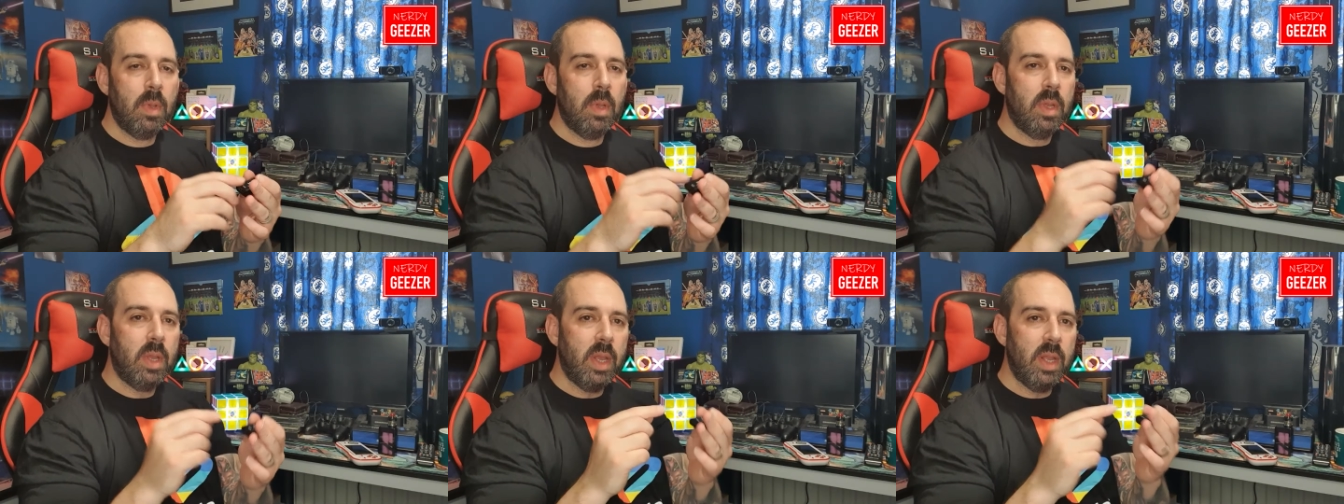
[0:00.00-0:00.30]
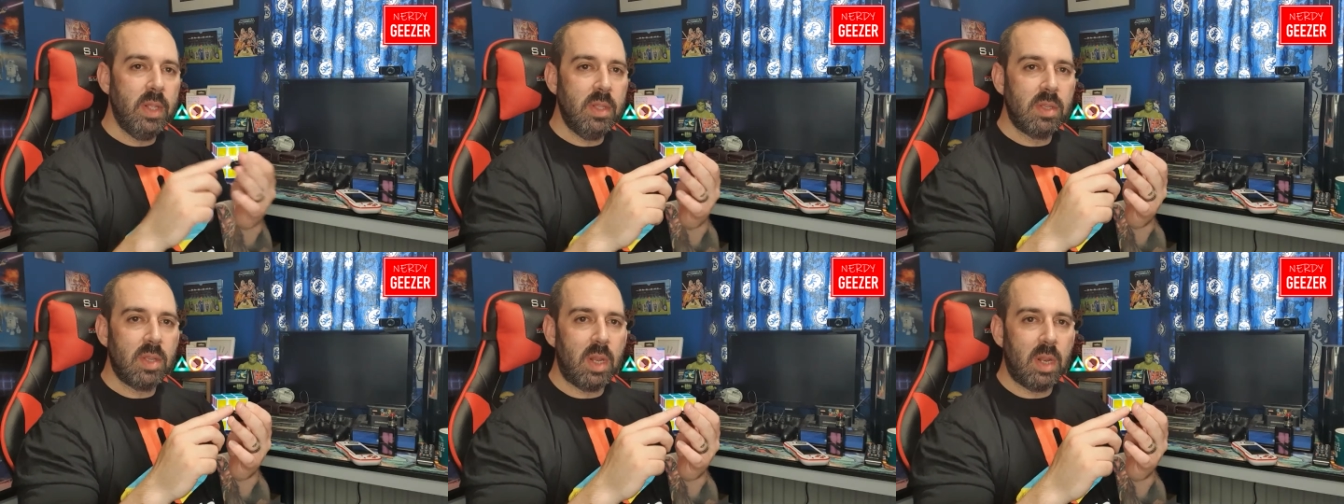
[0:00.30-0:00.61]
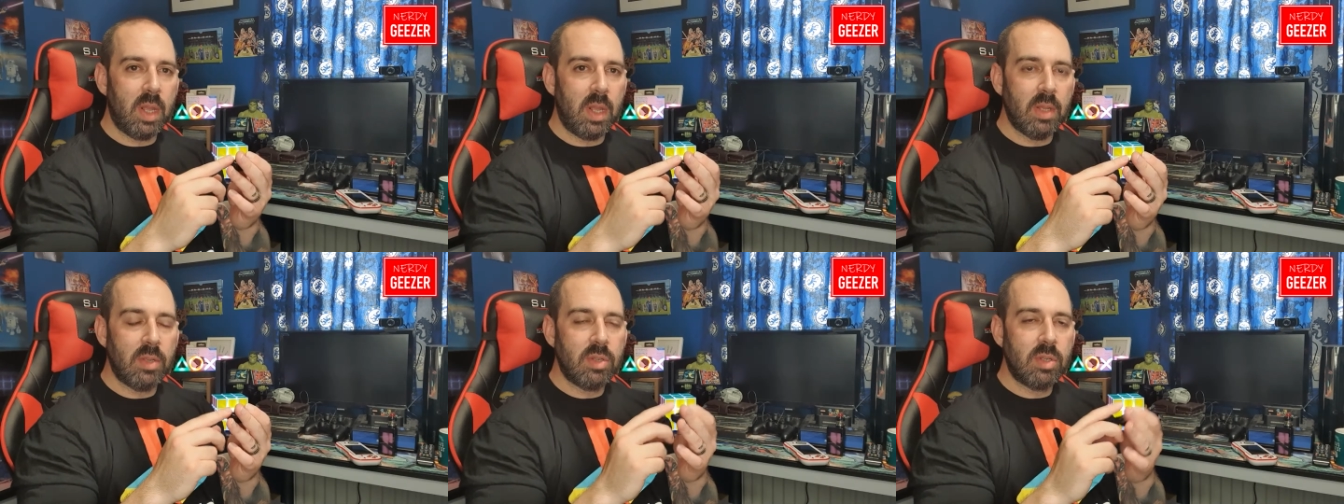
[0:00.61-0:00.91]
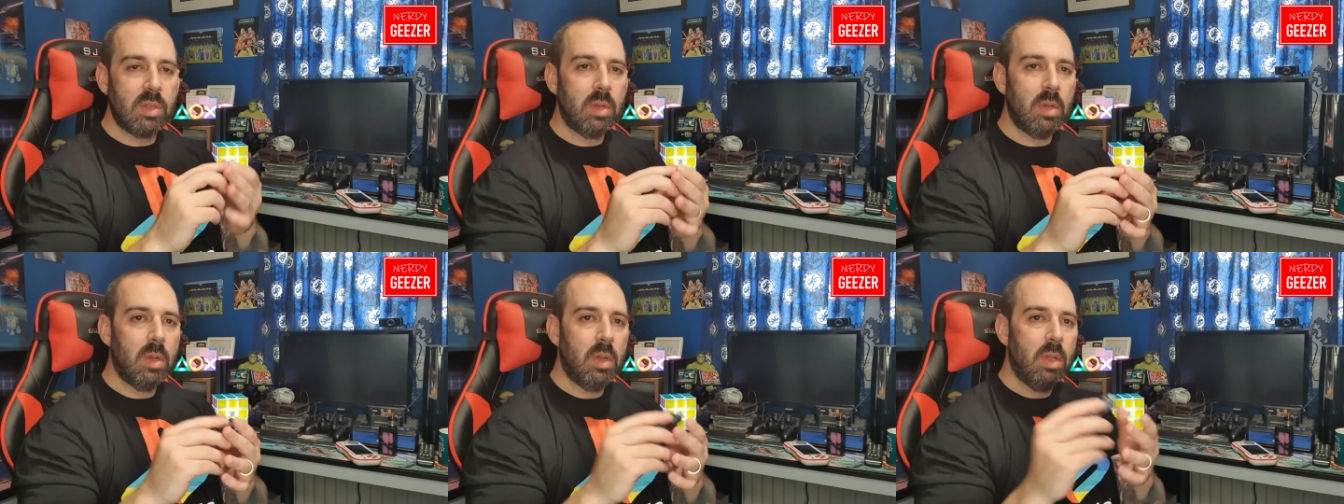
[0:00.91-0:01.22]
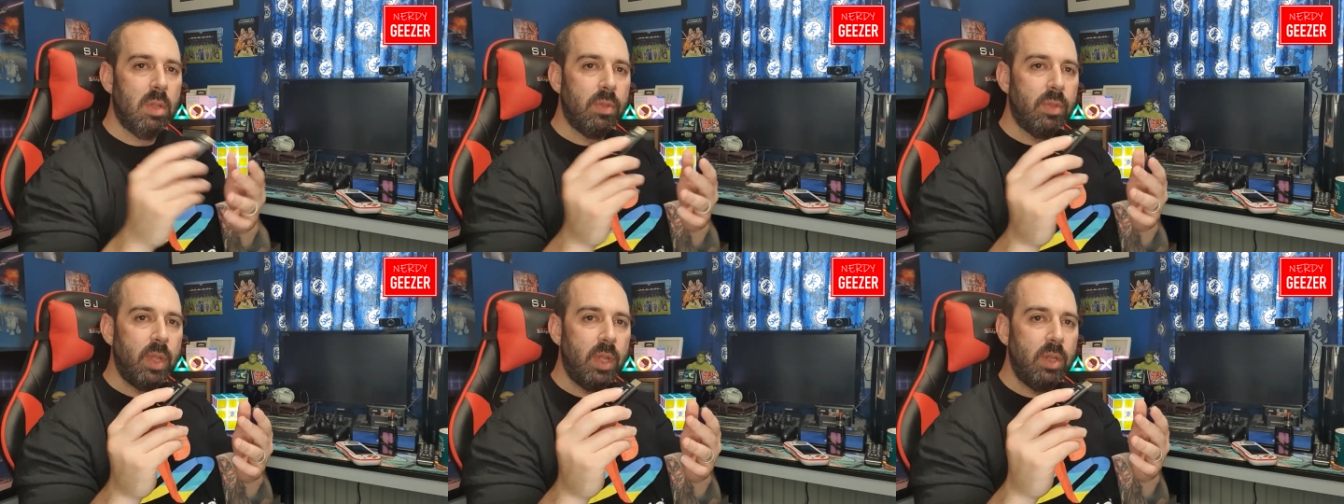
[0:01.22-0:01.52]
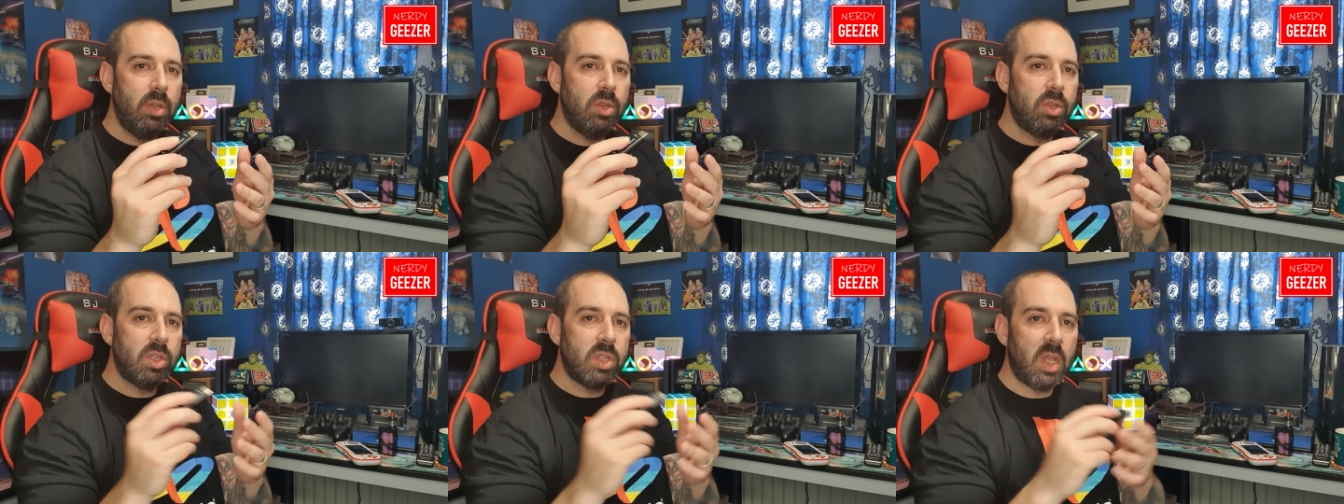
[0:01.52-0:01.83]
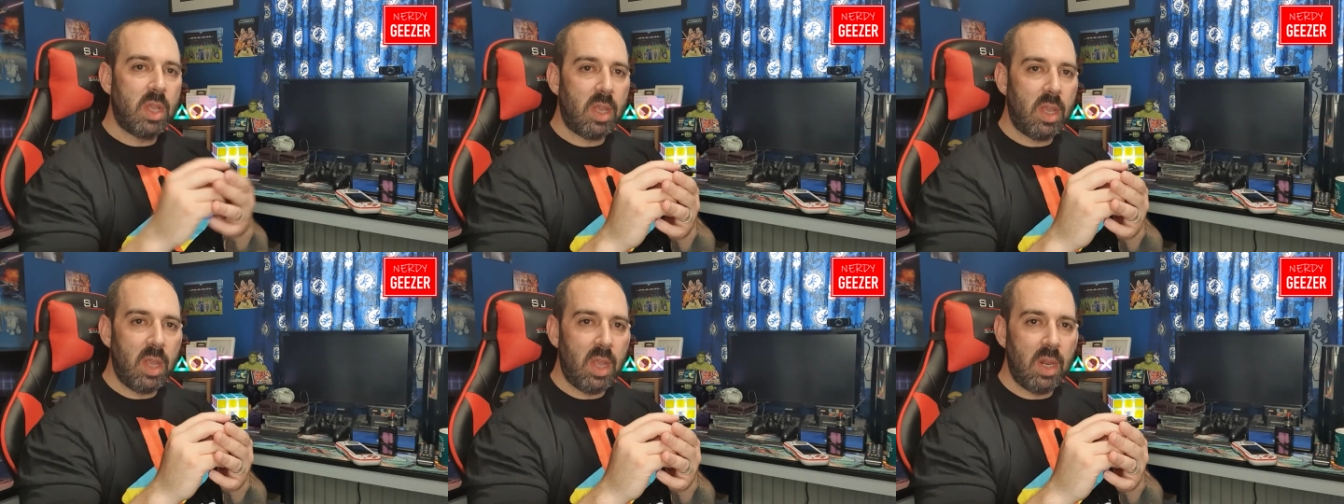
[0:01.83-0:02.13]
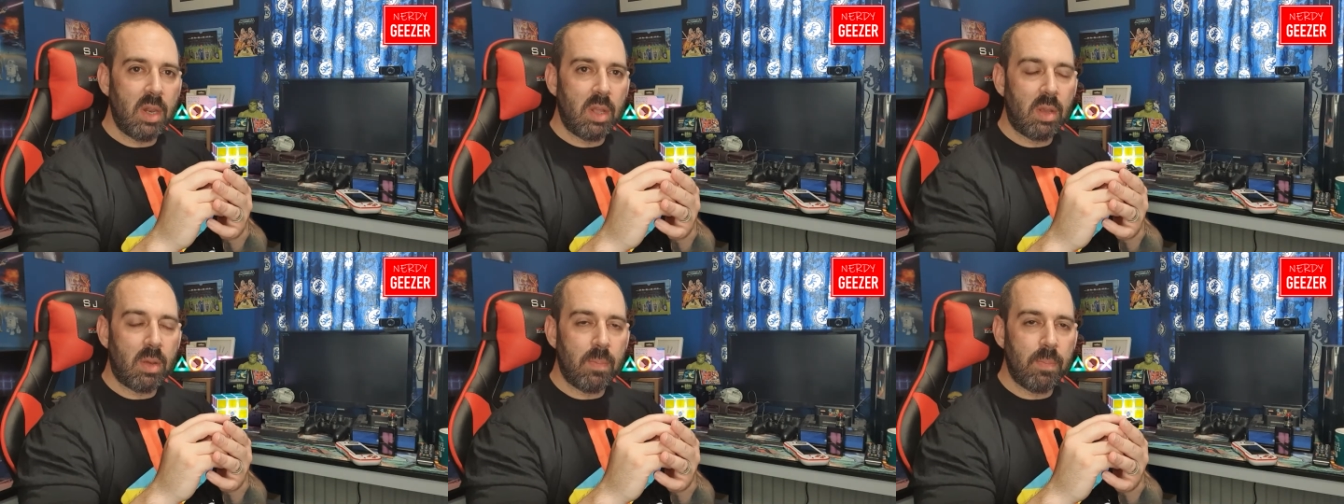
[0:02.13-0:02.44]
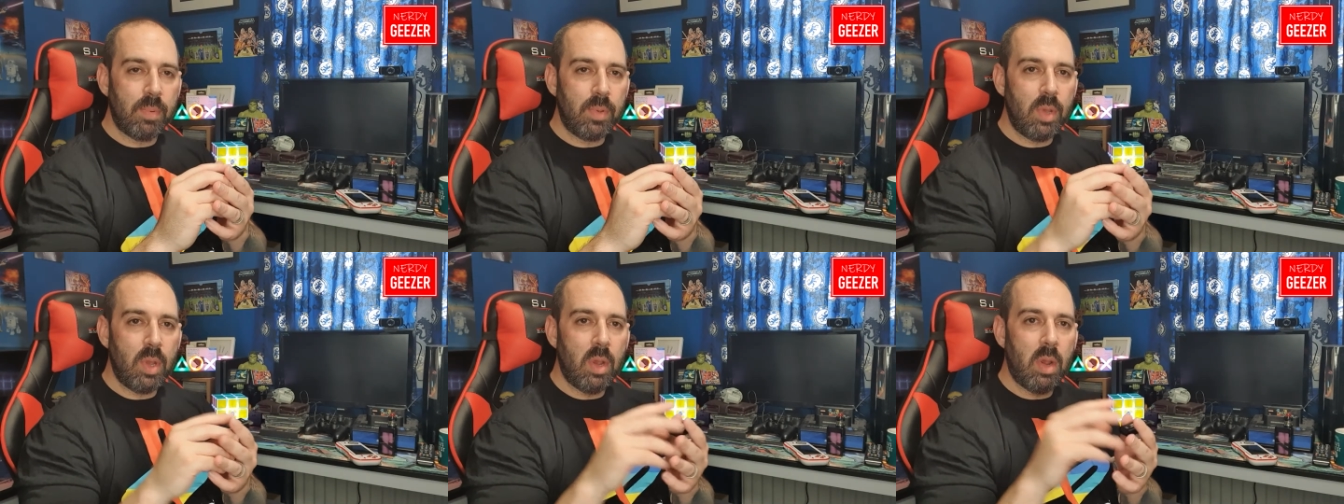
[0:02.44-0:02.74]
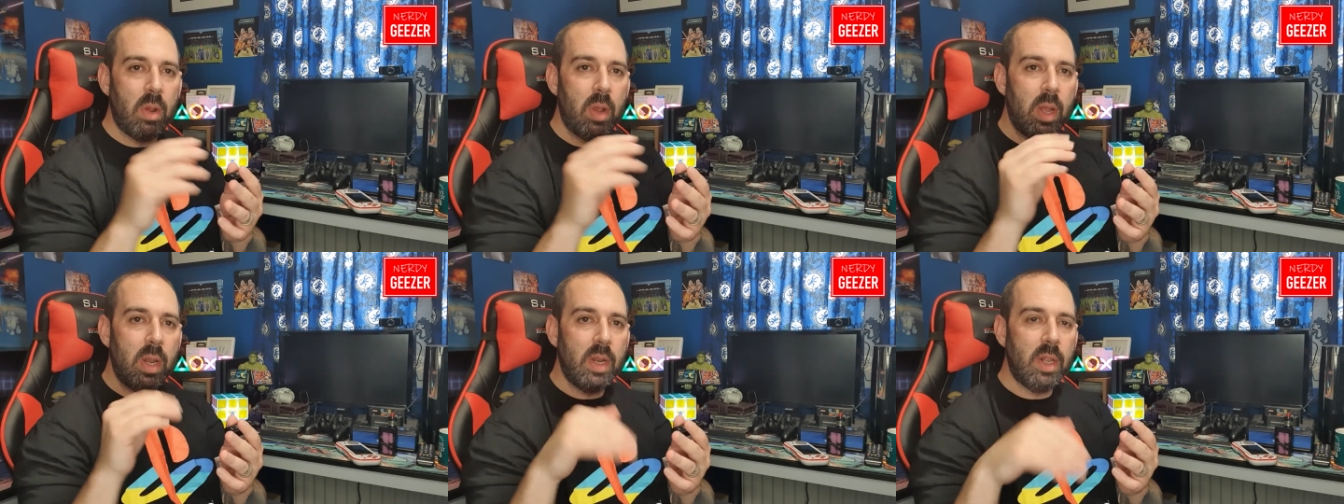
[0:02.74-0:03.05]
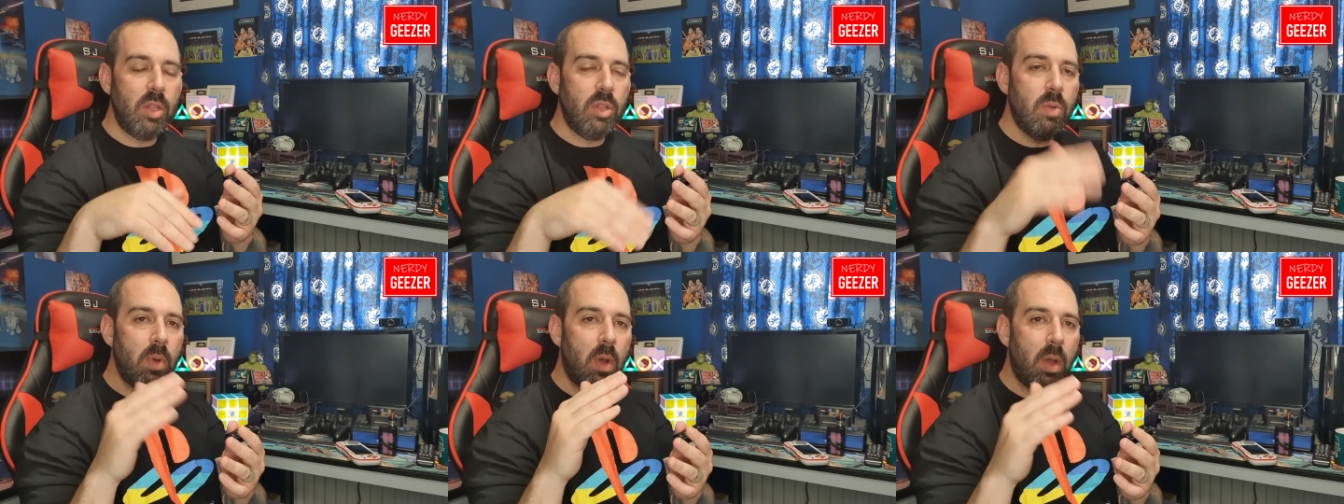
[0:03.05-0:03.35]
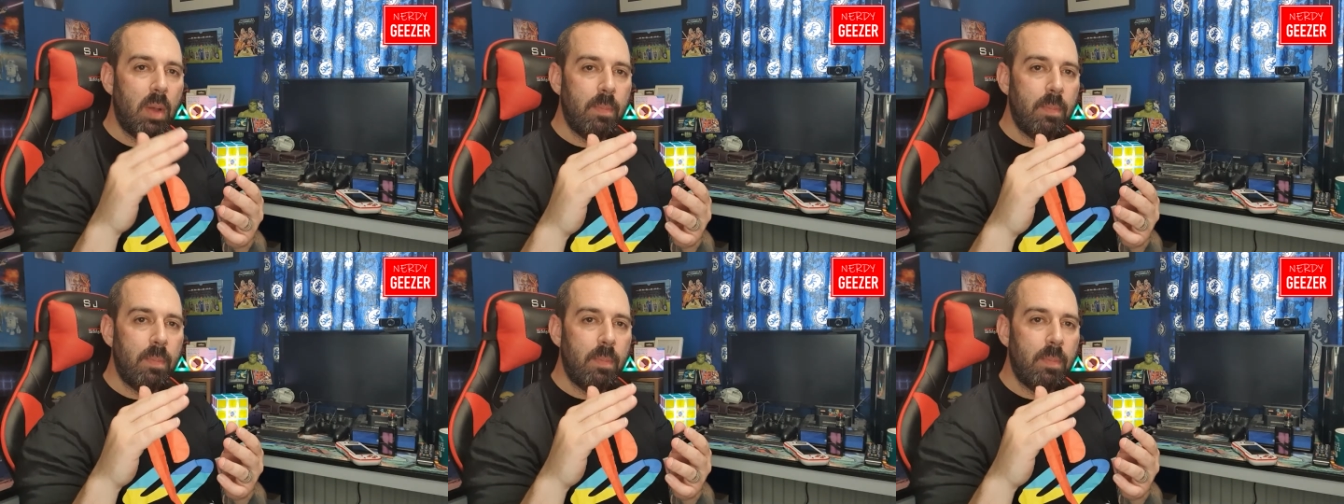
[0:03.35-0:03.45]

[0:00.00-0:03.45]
into this, then you stick it in the computer, and then you